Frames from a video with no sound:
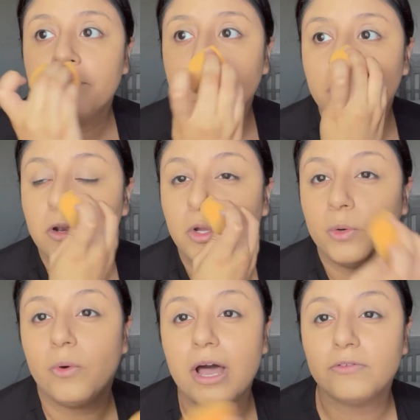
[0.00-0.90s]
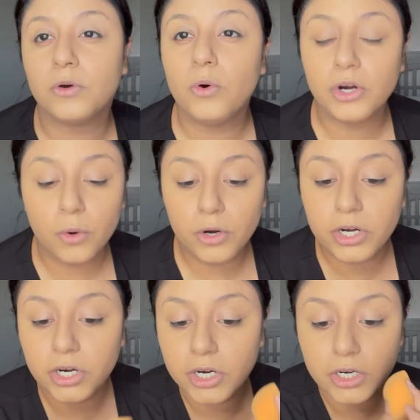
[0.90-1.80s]
you know, you have court
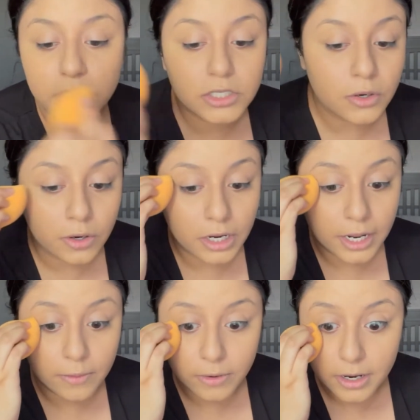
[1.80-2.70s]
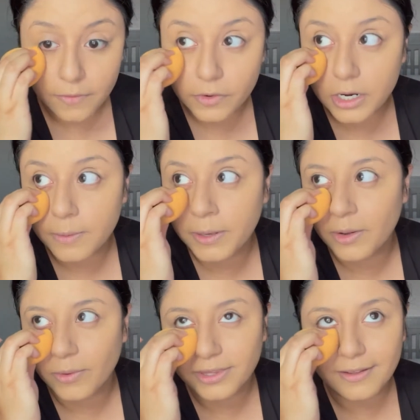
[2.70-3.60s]
orders or like whatever. And I'm like,
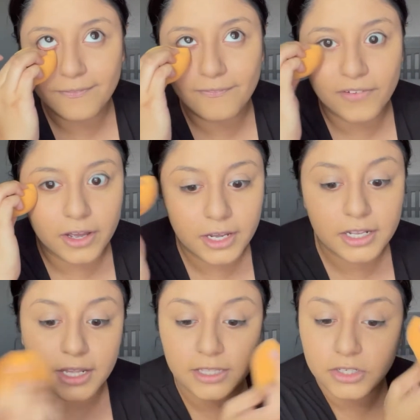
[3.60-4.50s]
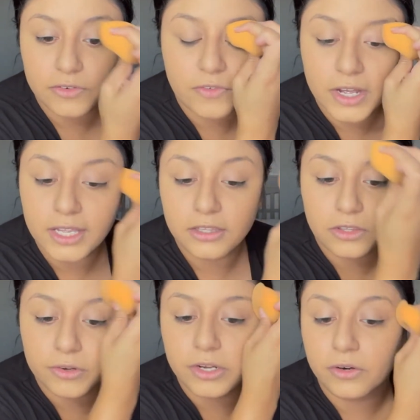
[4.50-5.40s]
what the fuck? Like they're fucking
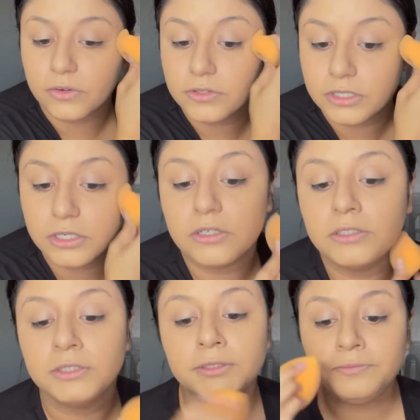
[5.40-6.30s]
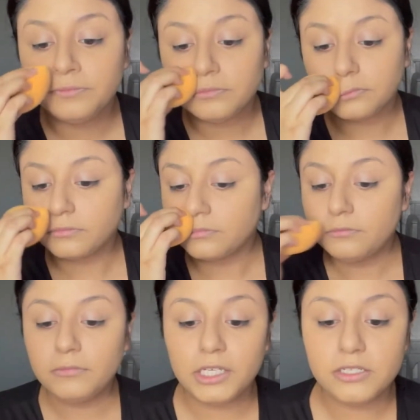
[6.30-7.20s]
three-year-olds, you know?
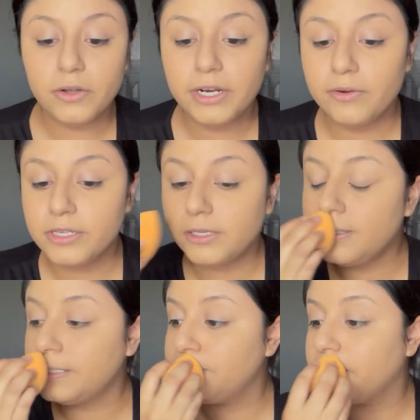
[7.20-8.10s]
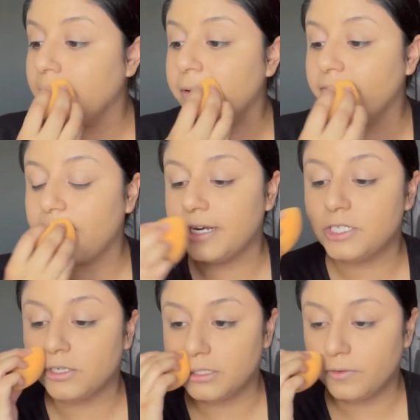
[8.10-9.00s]
So anyways, it was just becoming very
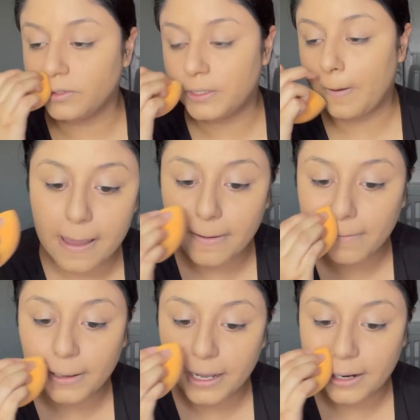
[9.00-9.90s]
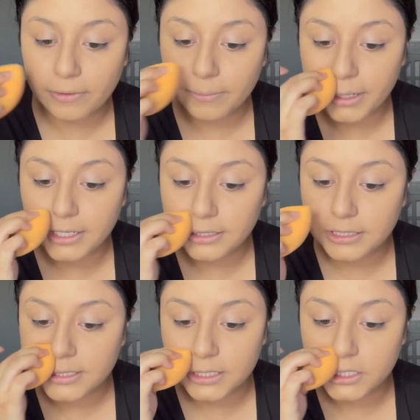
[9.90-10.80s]
stressful. So I am glad we made that
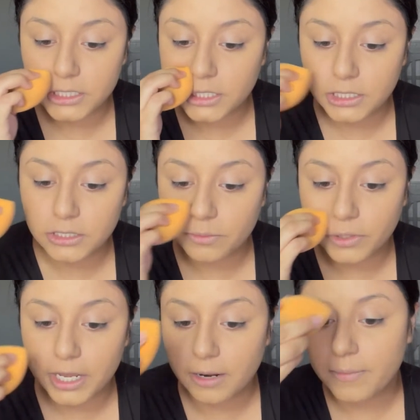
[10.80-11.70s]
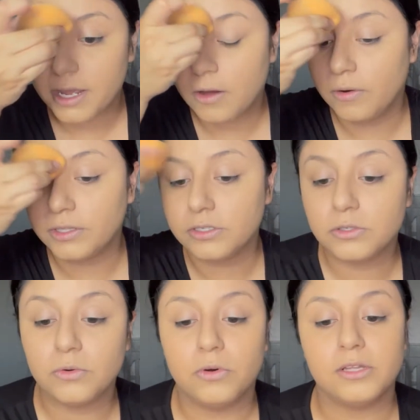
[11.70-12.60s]
decision to get him out and the
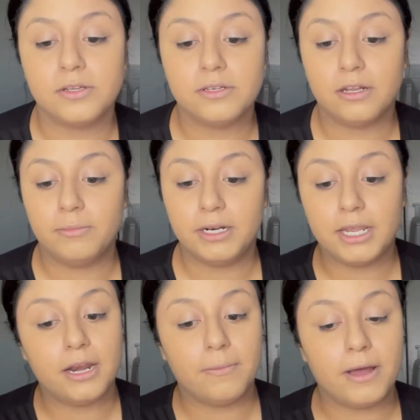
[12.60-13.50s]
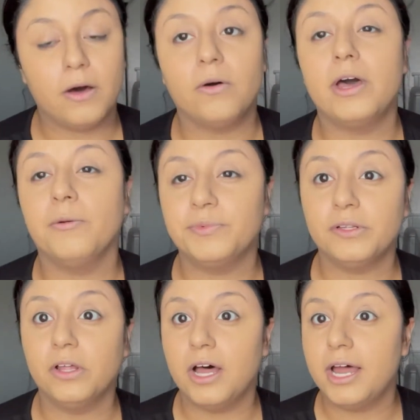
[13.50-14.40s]
school also telling me to get him out helped a
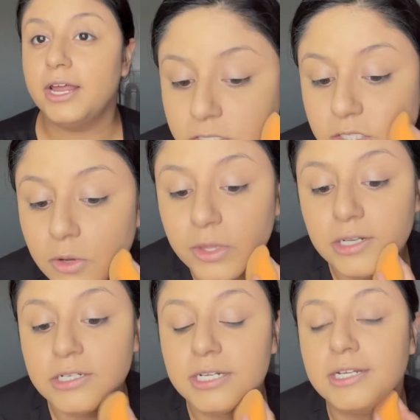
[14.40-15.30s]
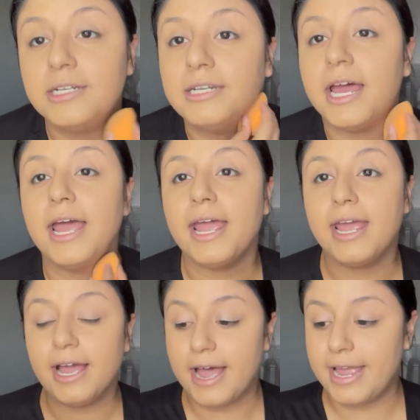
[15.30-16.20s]
lot. So then
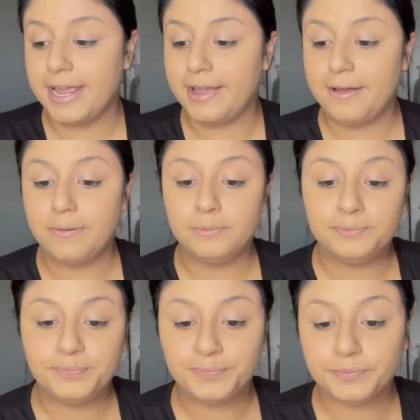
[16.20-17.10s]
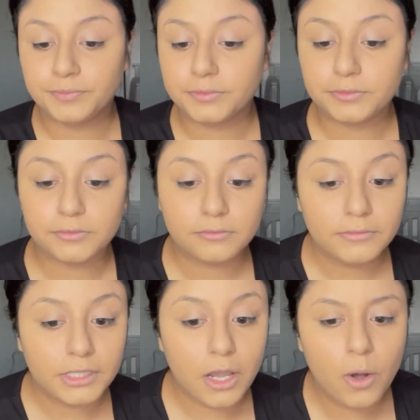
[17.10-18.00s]
today I am,
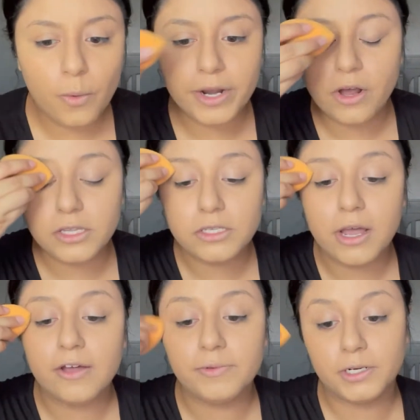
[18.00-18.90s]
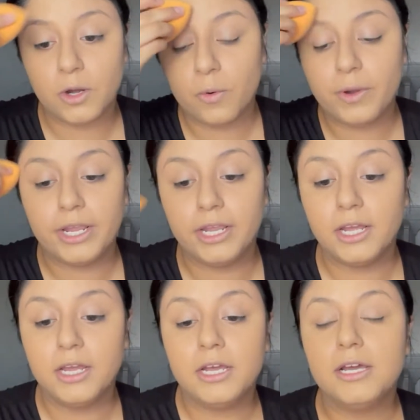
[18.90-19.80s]
oh, and also I have been going
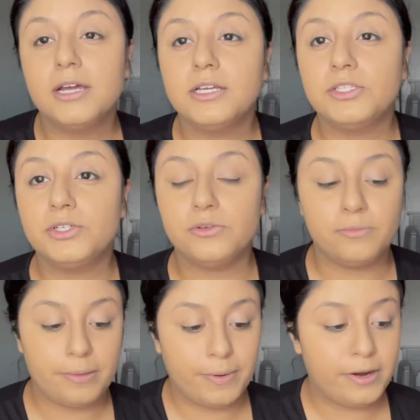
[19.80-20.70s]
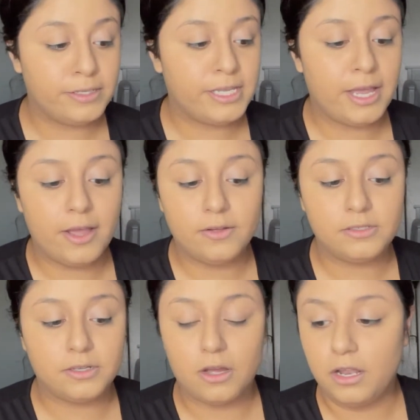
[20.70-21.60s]
to my parents'
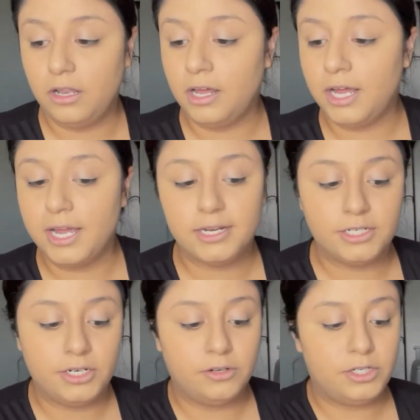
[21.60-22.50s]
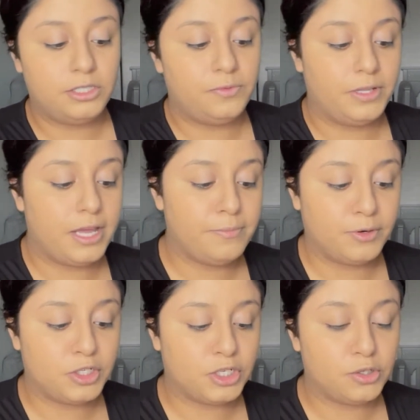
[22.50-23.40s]
house a lot, you know, just for that
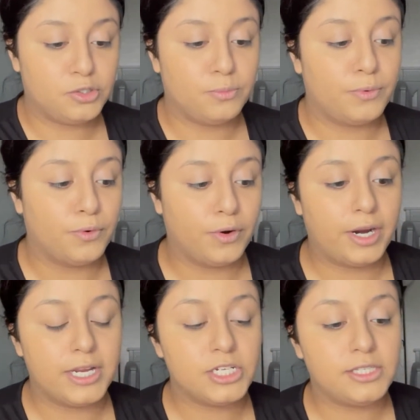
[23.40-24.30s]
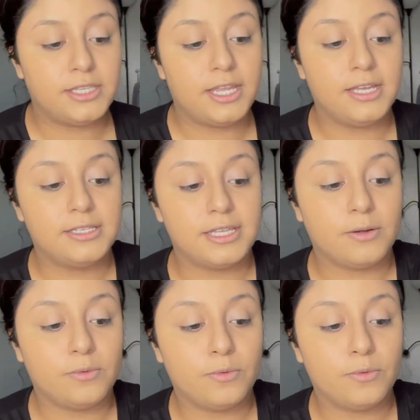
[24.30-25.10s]
emotional support and just things like